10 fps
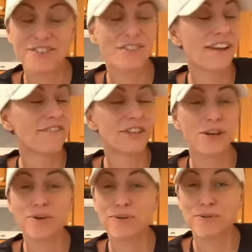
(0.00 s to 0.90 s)
you never
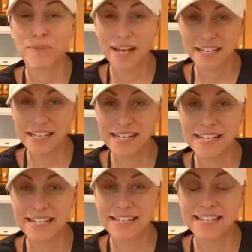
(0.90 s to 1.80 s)
know who might
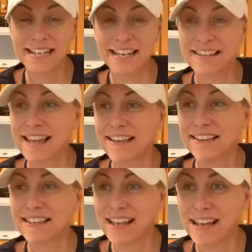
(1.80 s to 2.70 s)
need that
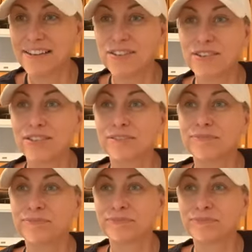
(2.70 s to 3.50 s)
little